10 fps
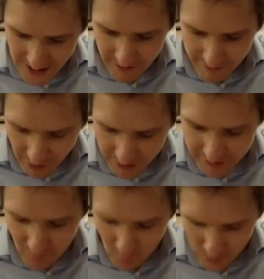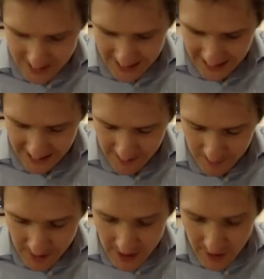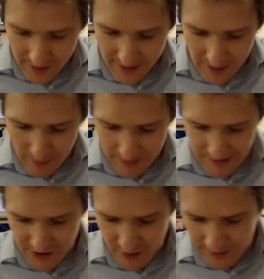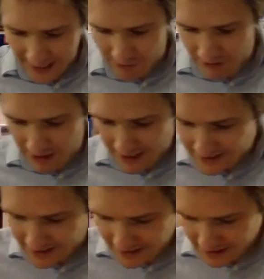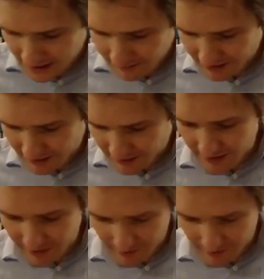of verse 14 in that passage that we had read. Look at the end of that